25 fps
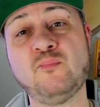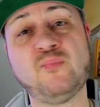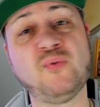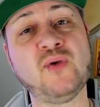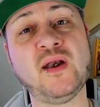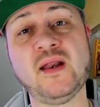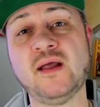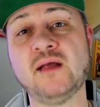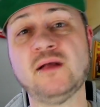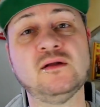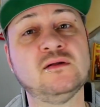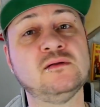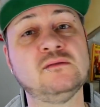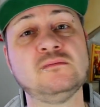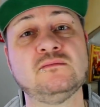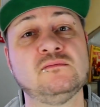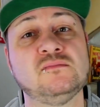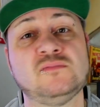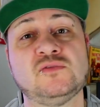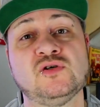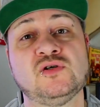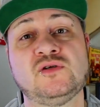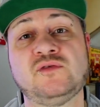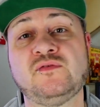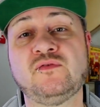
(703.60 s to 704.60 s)
brilliant
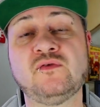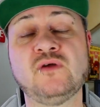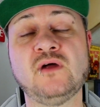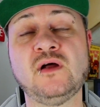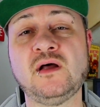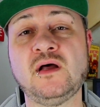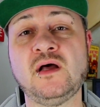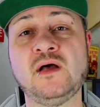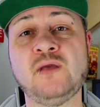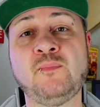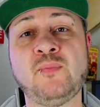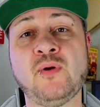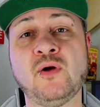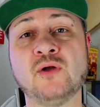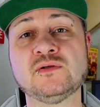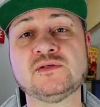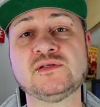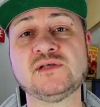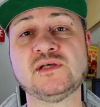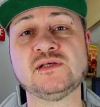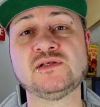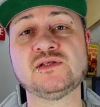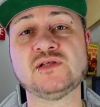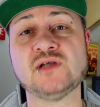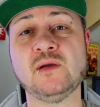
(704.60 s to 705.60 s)
just for a, a pod
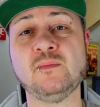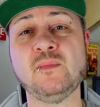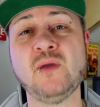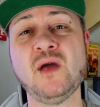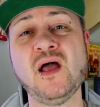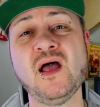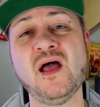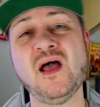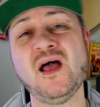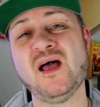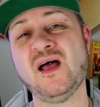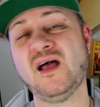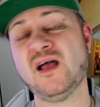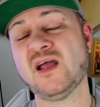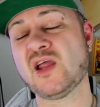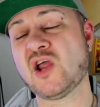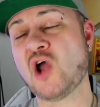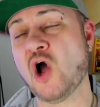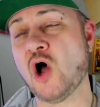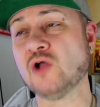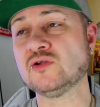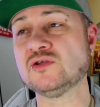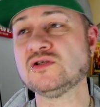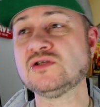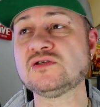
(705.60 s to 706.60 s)
system
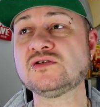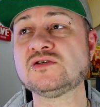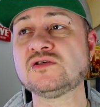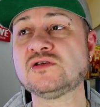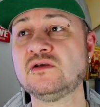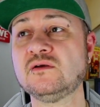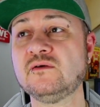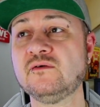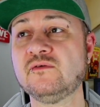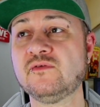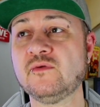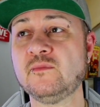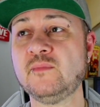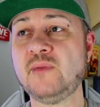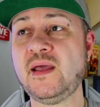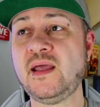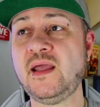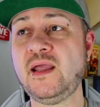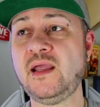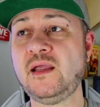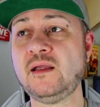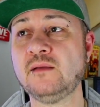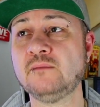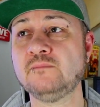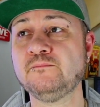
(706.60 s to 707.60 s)
cons for
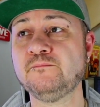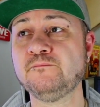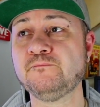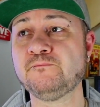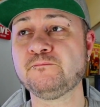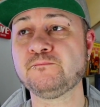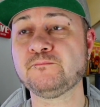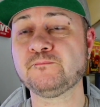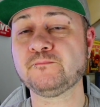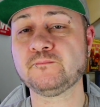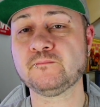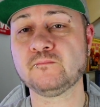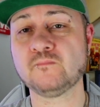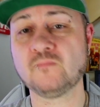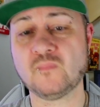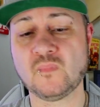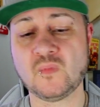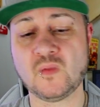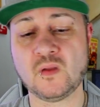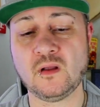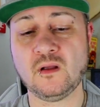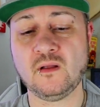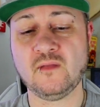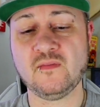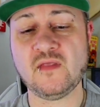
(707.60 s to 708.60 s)
me
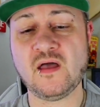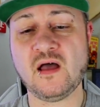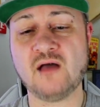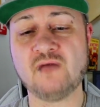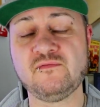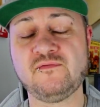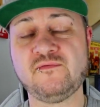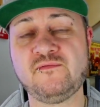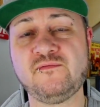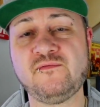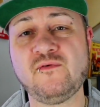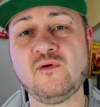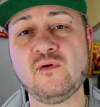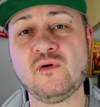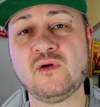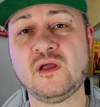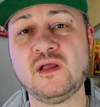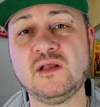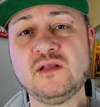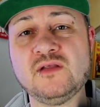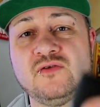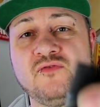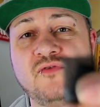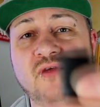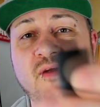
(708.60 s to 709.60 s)
that
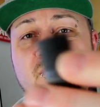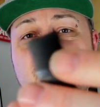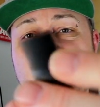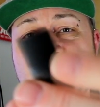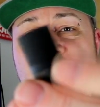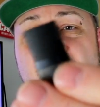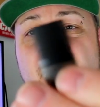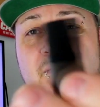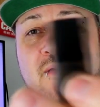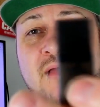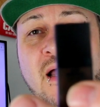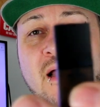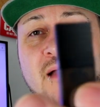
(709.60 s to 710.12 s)
fucking drip tip